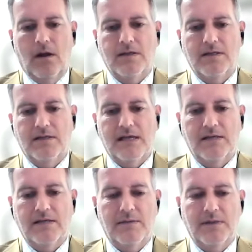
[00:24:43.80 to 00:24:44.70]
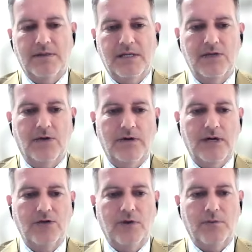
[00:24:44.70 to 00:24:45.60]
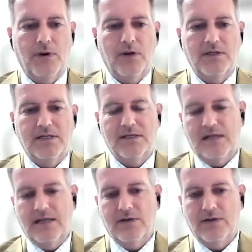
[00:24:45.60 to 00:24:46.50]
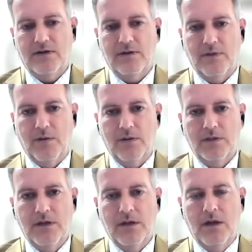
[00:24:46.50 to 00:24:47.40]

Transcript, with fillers: a successor, but he's not entering politics, at least not at the moment.